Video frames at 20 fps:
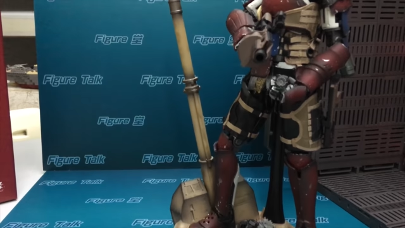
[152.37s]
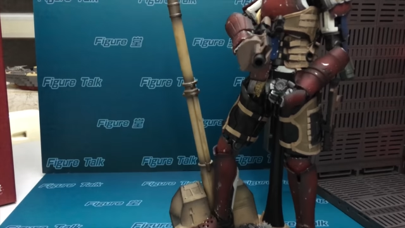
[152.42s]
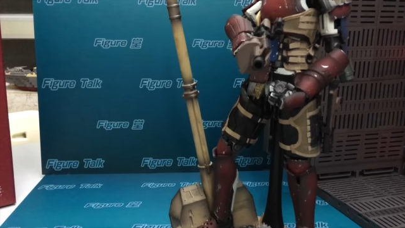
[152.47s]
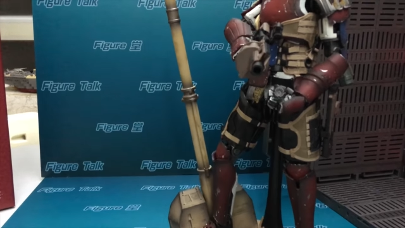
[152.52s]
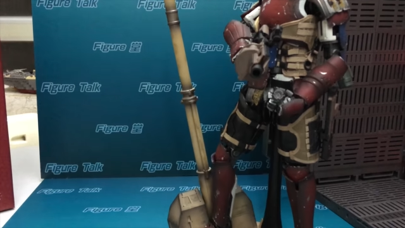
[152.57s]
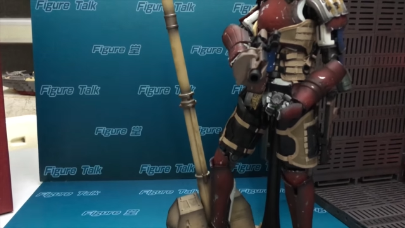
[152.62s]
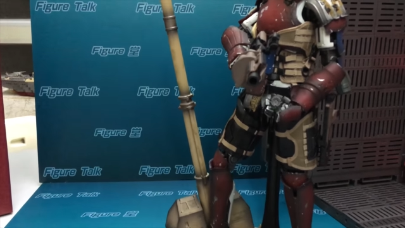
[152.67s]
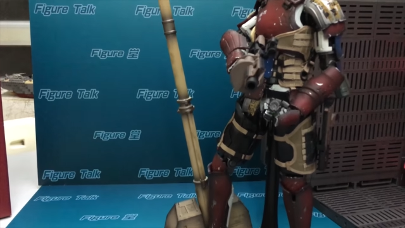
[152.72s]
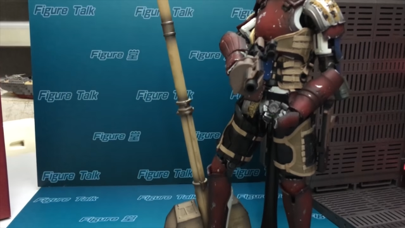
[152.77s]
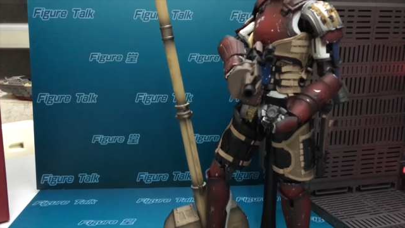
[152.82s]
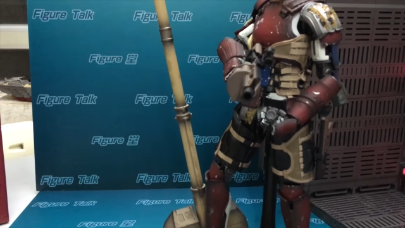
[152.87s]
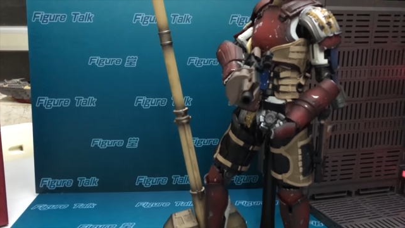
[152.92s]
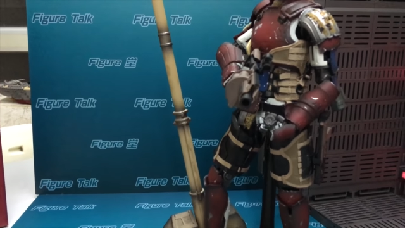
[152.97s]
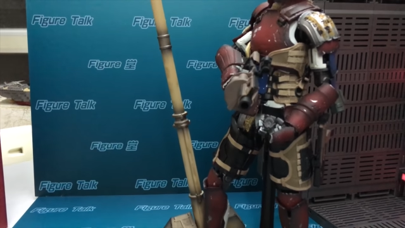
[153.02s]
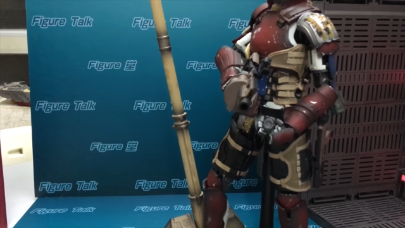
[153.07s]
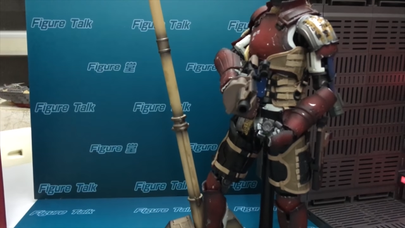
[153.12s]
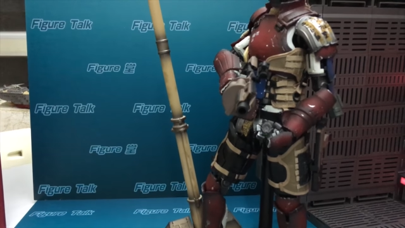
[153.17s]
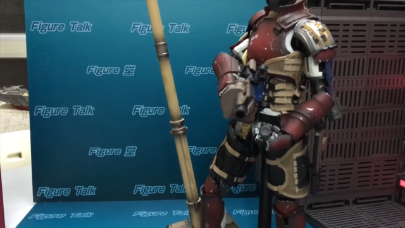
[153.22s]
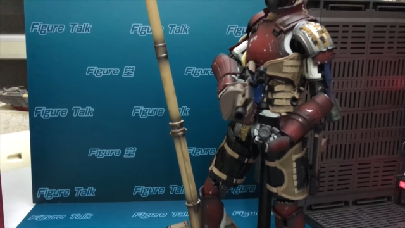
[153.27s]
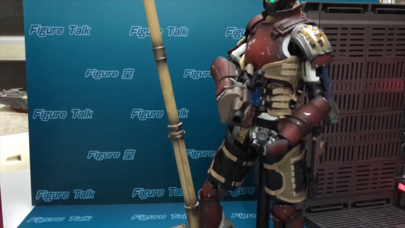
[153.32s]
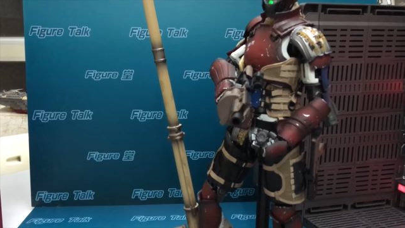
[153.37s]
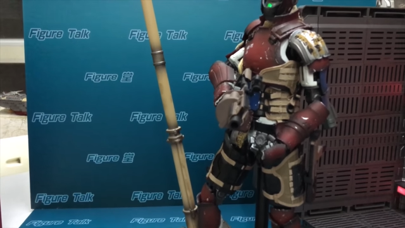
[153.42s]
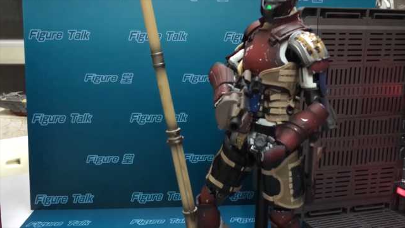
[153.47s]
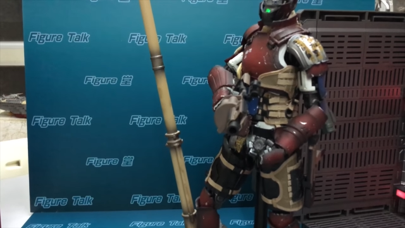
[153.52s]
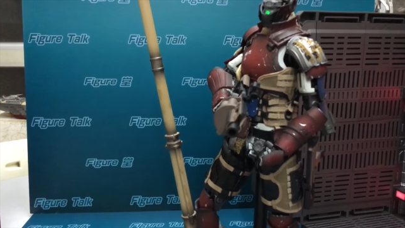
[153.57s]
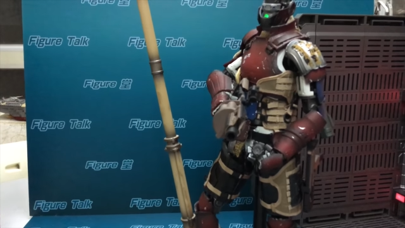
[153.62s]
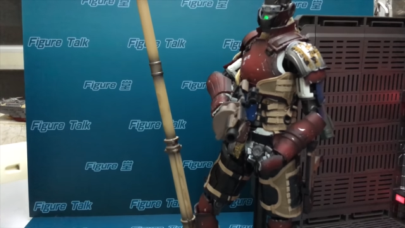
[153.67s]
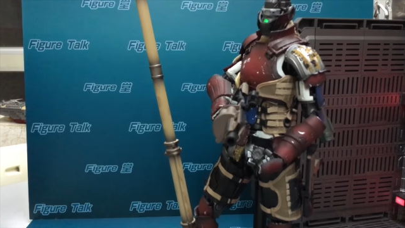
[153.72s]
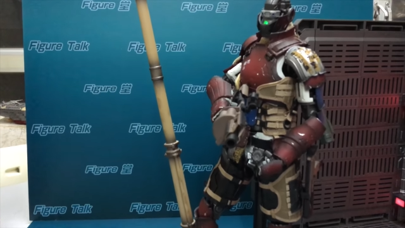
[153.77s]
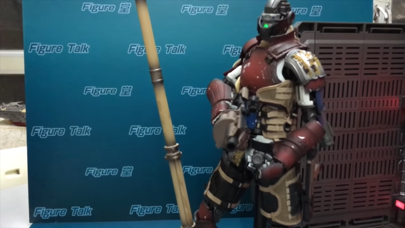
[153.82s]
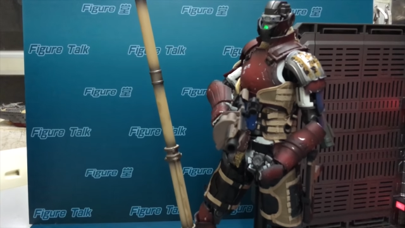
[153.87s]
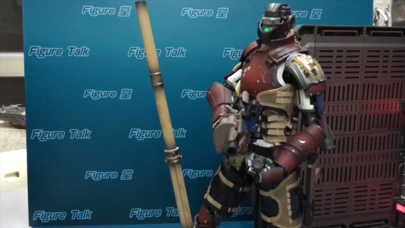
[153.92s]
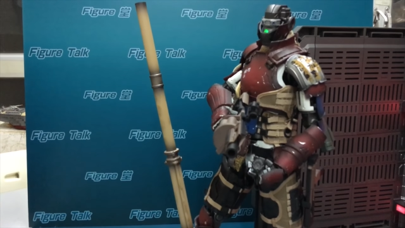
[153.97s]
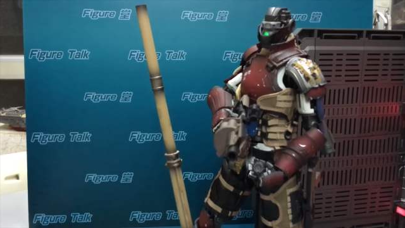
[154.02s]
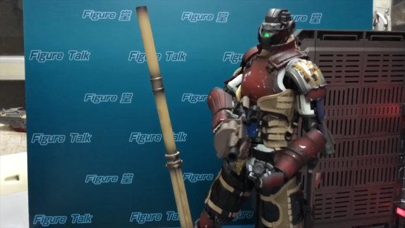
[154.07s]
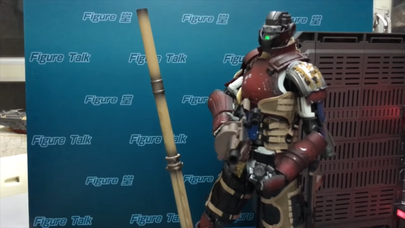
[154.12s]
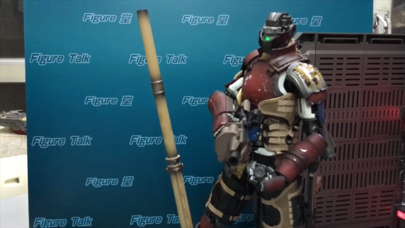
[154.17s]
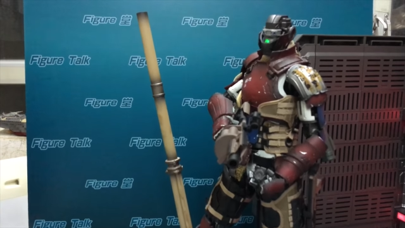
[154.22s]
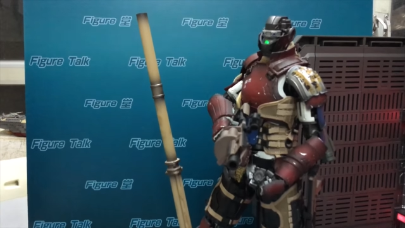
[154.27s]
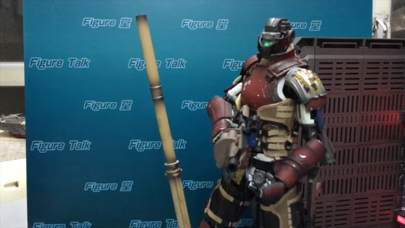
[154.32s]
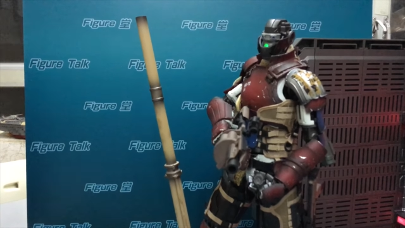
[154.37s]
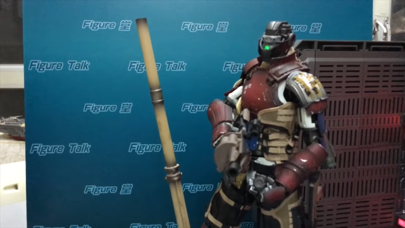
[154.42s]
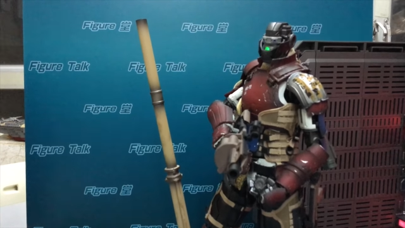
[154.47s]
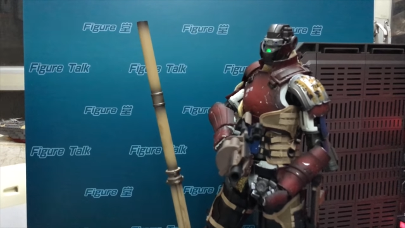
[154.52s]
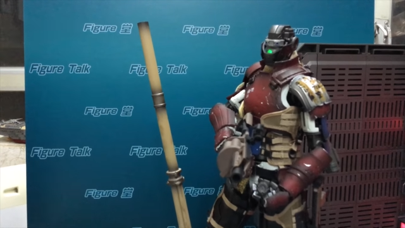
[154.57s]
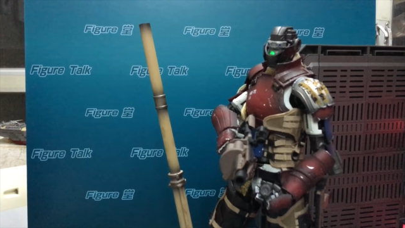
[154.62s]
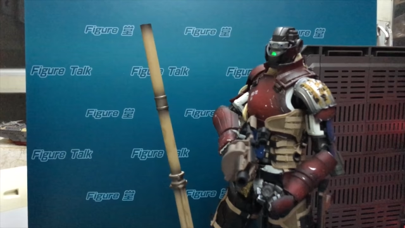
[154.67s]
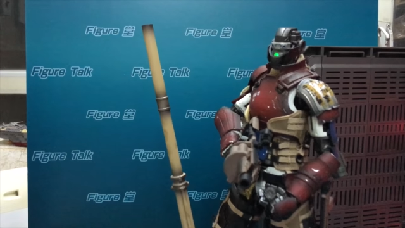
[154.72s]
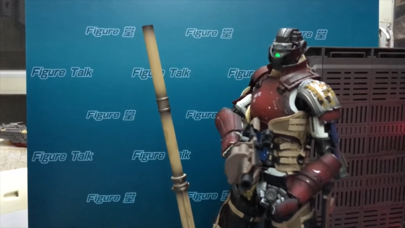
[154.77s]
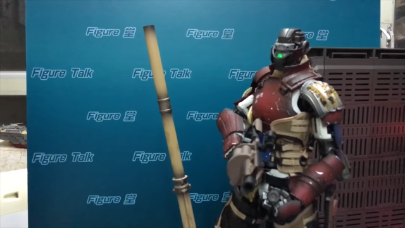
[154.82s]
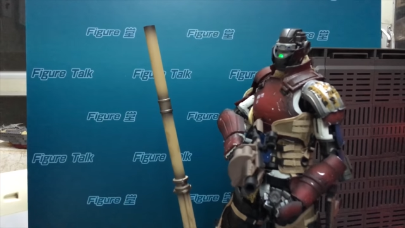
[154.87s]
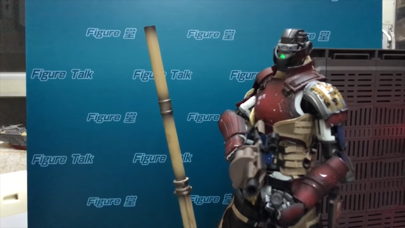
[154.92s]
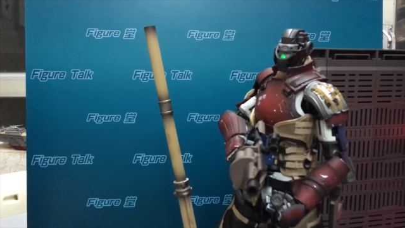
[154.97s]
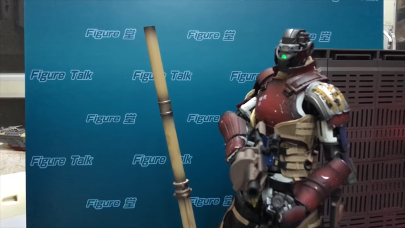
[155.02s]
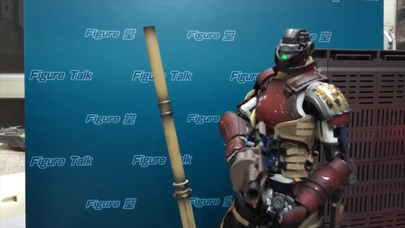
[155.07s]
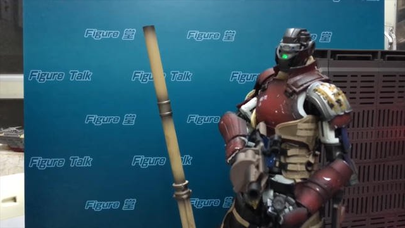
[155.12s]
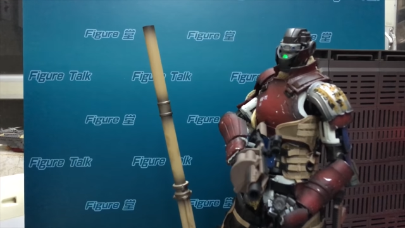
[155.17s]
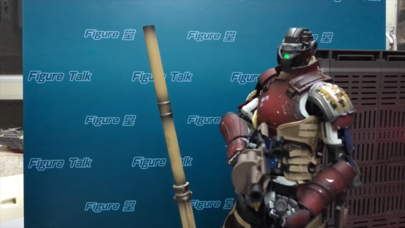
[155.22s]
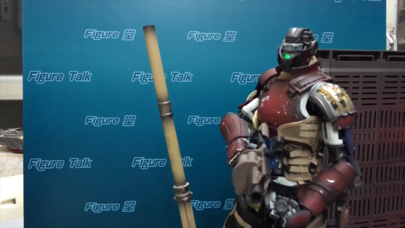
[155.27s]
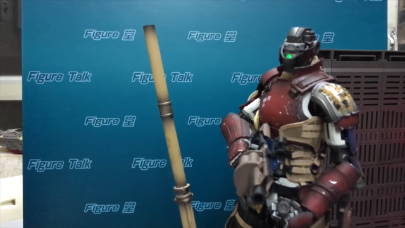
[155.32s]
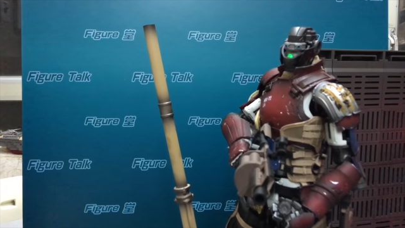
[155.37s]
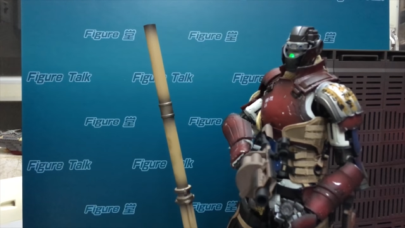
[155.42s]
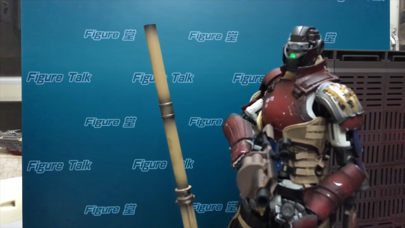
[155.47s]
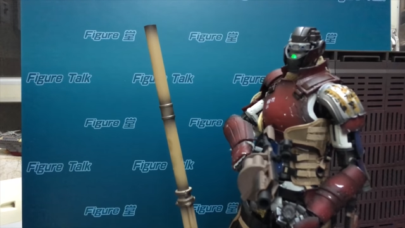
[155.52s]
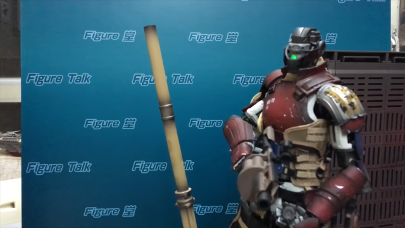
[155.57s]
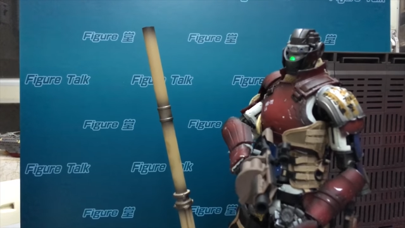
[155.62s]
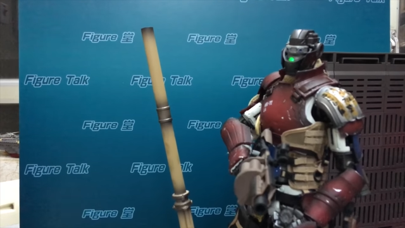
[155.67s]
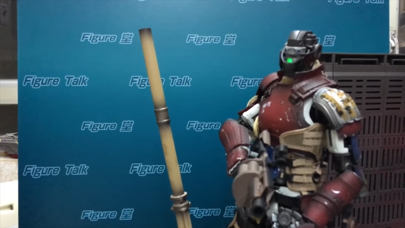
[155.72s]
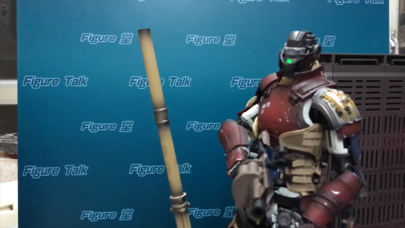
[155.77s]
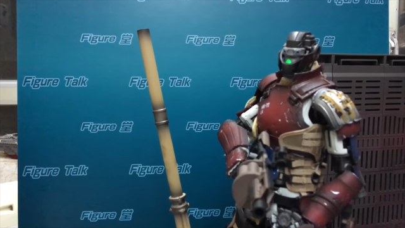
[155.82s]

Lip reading: Nobody's mouth can be seen.